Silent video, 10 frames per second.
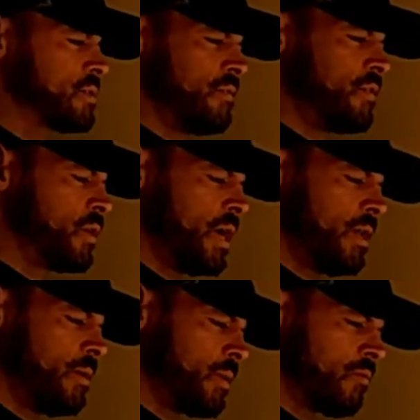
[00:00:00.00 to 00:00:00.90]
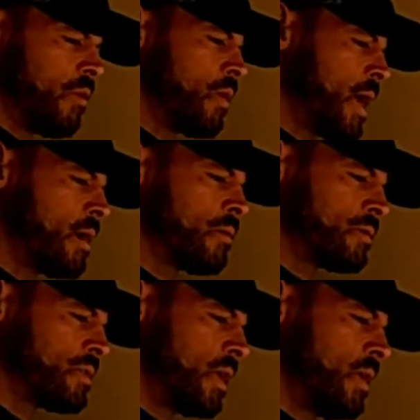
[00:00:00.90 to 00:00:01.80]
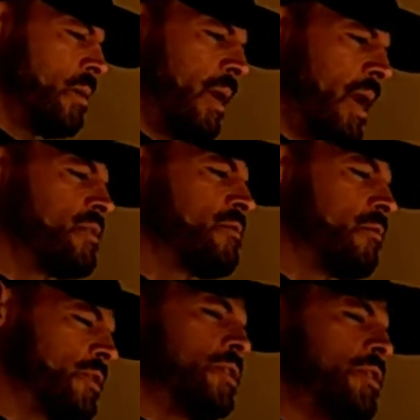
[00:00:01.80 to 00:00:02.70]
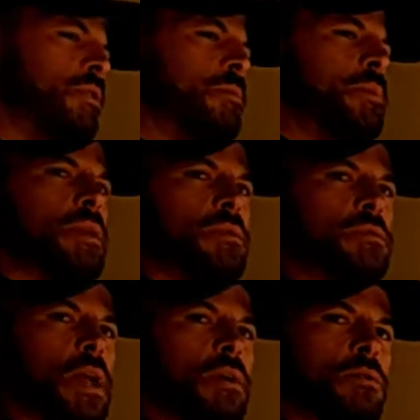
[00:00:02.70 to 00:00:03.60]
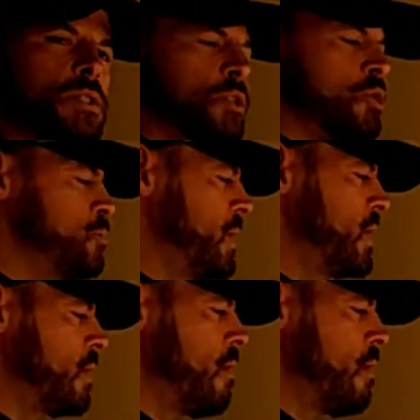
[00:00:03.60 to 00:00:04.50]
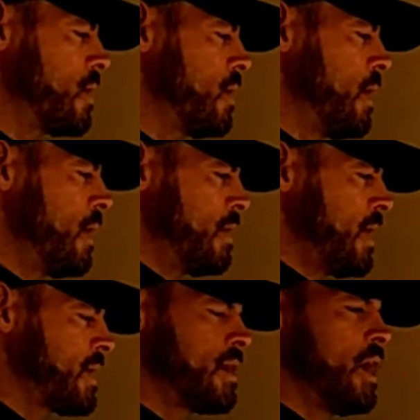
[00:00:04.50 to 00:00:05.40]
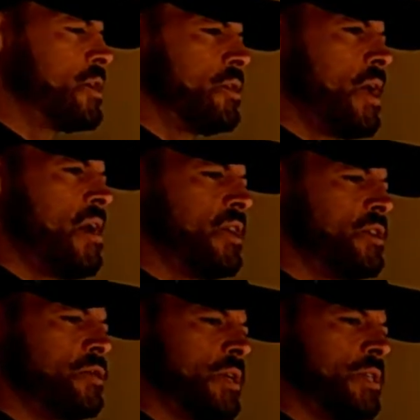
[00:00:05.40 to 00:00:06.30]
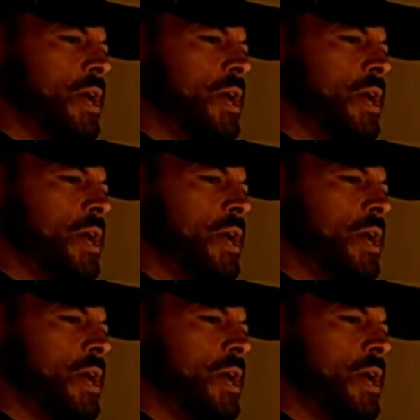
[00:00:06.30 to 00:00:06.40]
If you're hitting them at the wrong angles and that bike's forcing you to be at those angles as you're spinning along, that can cause you to have injuries.